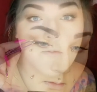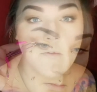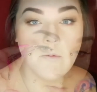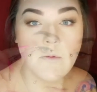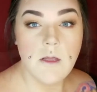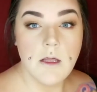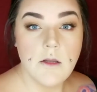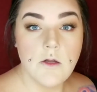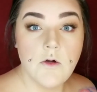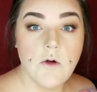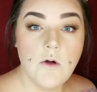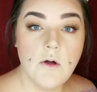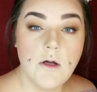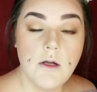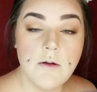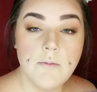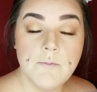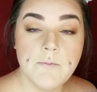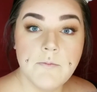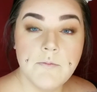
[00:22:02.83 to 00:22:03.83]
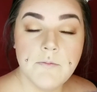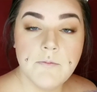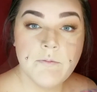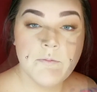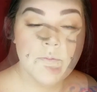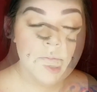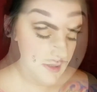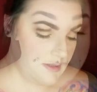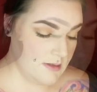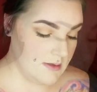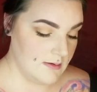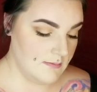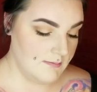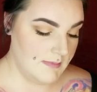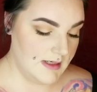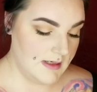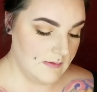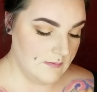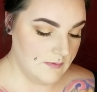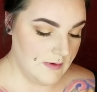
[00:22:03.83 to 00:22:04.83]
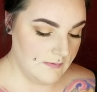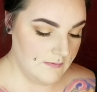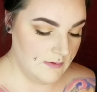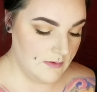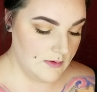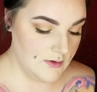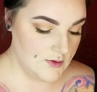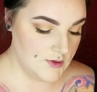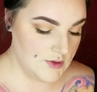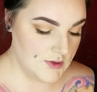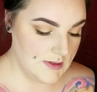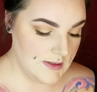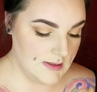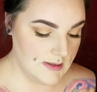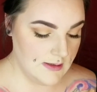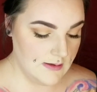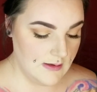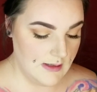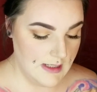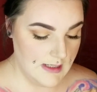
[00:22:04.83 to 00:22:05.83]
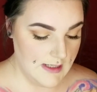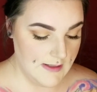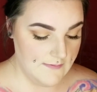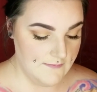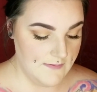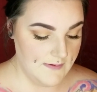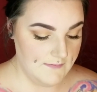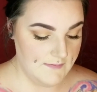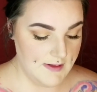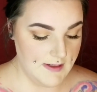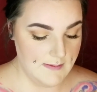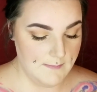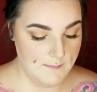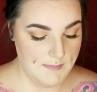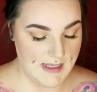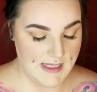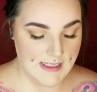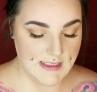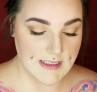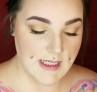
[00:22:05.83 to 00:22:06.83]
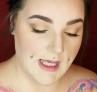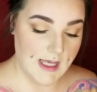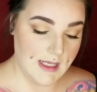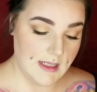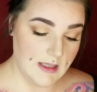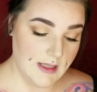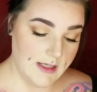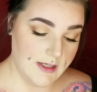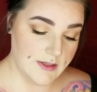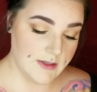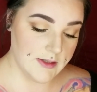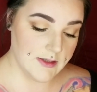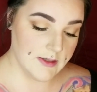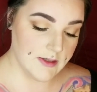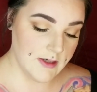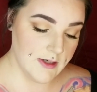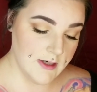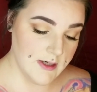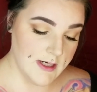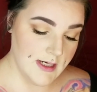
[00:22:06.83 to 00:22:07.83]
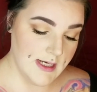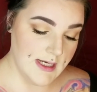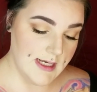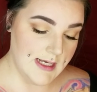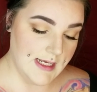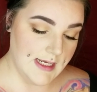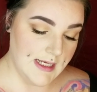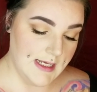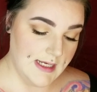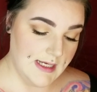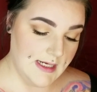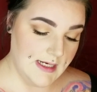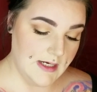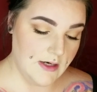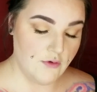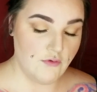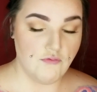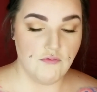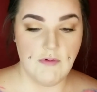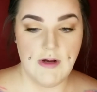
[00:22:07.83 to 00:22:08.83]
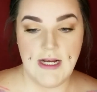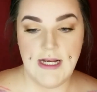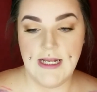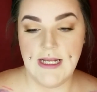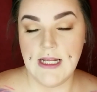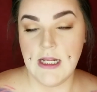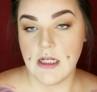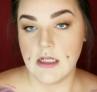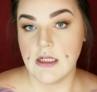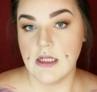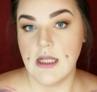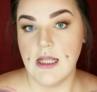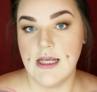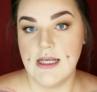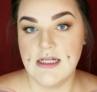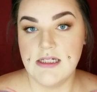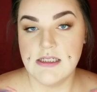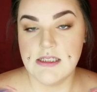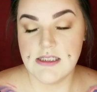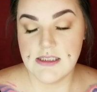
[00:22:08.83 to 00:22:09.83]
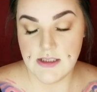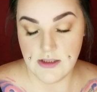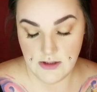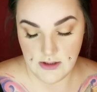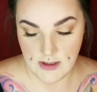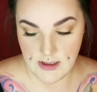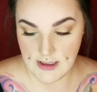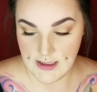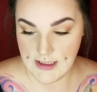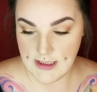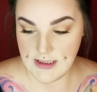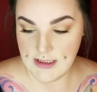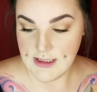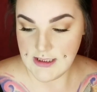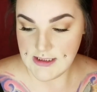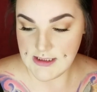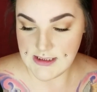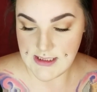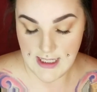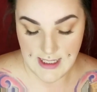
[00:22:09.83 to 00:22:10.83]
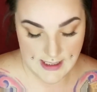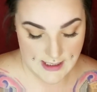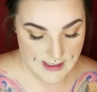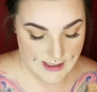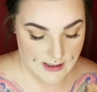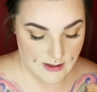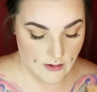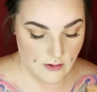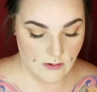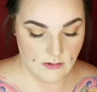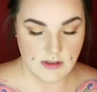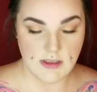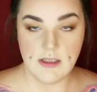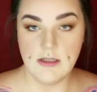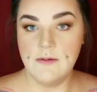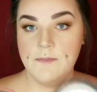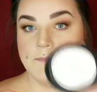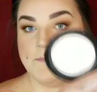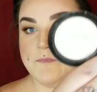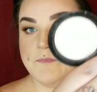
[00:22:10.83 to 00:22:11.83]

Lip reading: Now they're on. Makeup Revolution Vivid Baked Highlighter in Radiant Lights. You could get this at Ulta.